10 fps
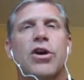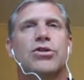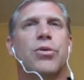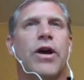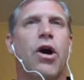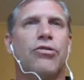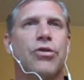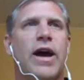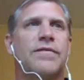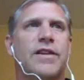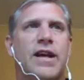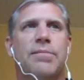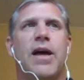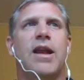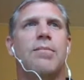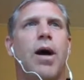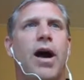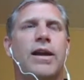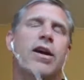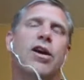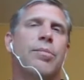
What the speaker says: So we also have to keep that in mind.